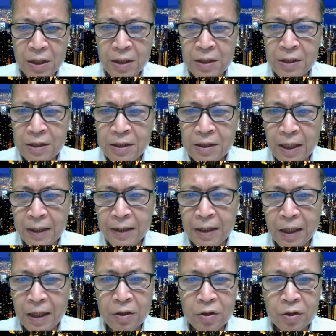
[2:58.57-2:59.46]

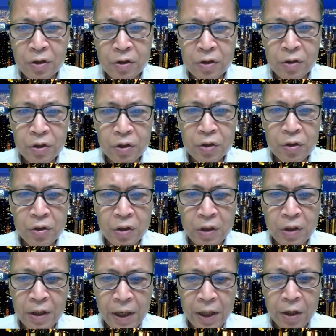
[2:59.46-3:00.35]
center, you
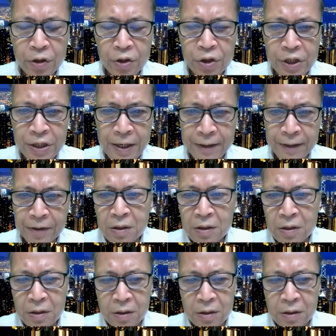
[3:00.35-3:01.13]
should negotiate the